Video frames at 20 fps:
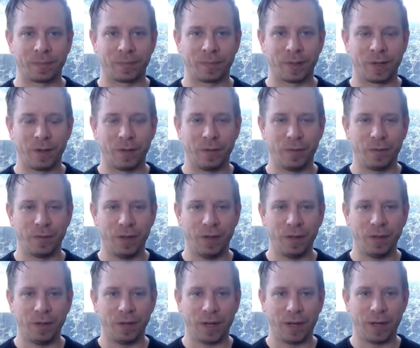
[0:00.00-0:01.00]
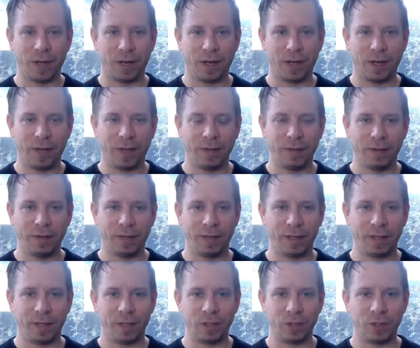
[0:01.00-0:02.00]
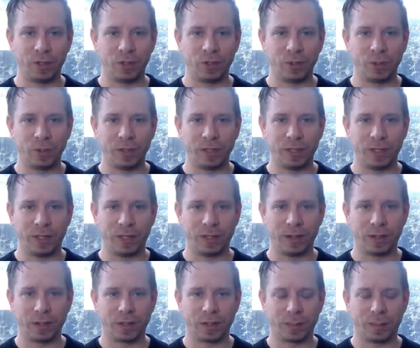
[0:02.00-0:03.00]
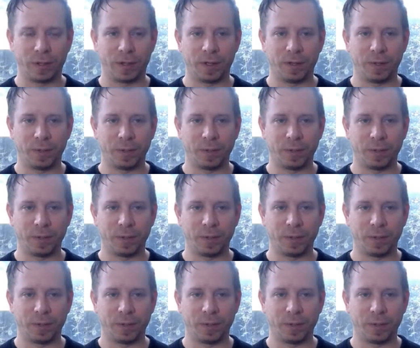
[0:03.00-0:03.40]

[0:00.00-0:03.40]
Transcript: And feel the kind of lengthening and shortening in the spine.